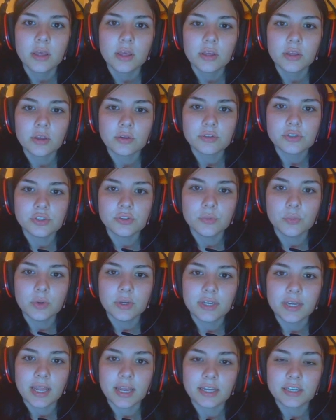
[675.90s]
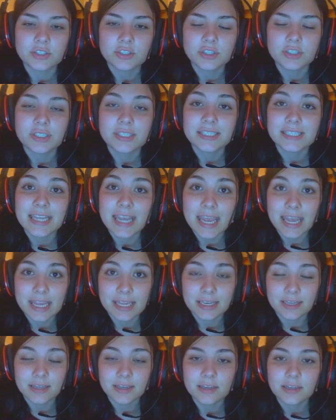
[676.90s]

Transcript: go to 1-10,